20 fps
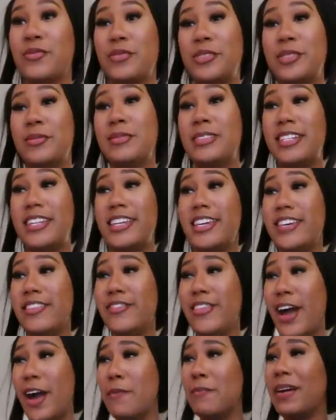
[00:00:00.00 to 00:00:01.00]
Christmas Eve,
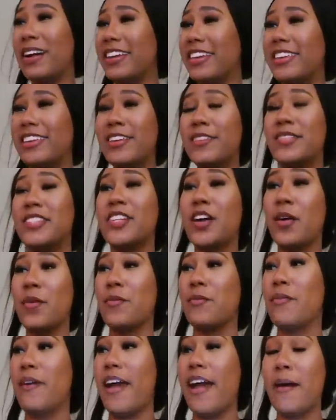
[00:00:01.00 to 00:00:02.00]
y'all, my gifts are
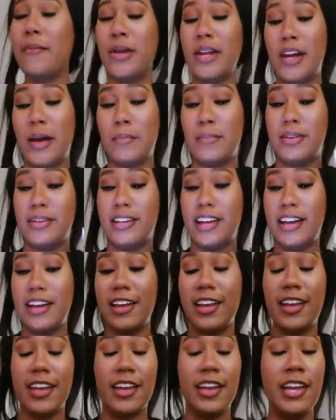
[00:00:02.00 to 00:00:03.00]
wrapped and I'm
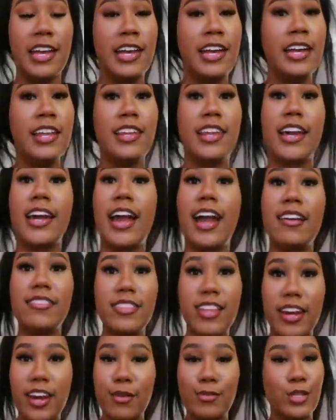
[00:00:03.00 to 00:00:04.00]
done. Like, I
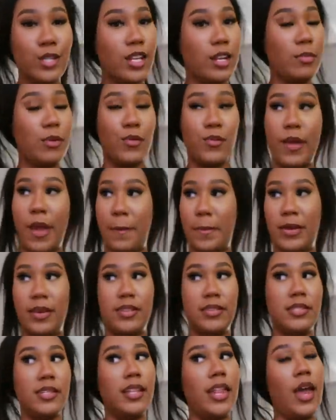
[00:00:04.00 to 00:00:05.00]
thought I was gonna be wrapping
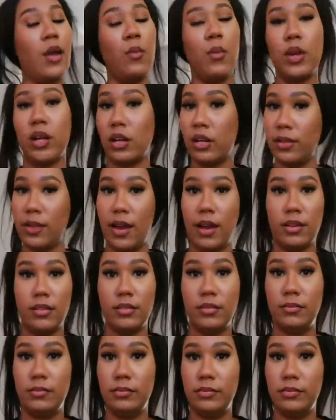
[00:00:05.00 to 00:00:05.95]
until like one o'clock.